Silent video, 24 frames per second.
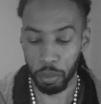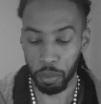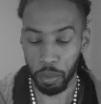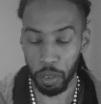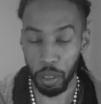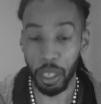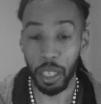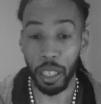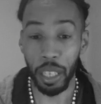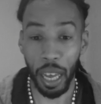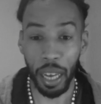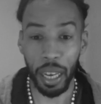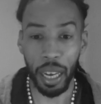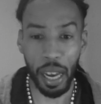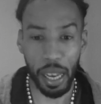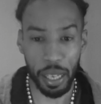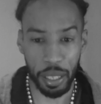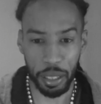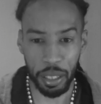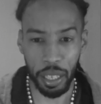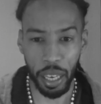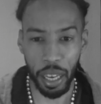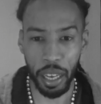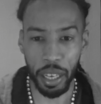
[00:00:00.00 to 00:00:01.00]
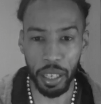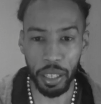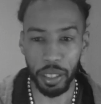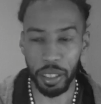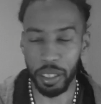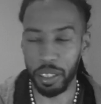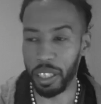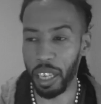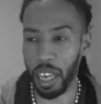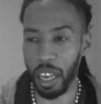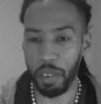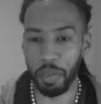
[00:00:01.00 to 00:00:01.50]
And like I said,
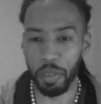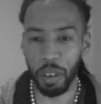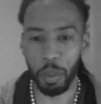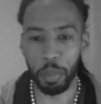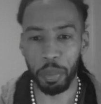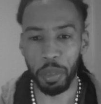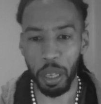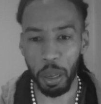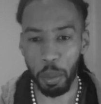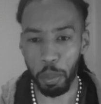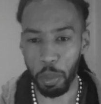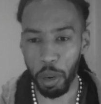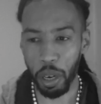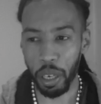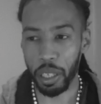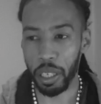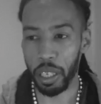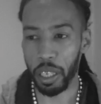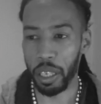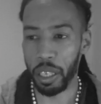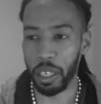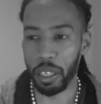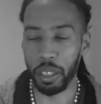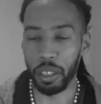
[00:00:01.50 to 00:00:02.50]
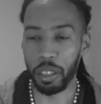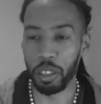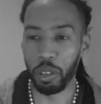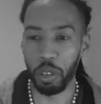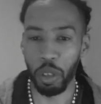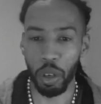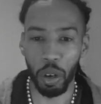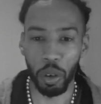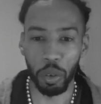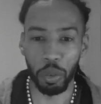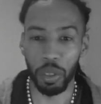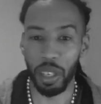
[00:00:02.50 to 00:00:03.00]
save up their money and, you know,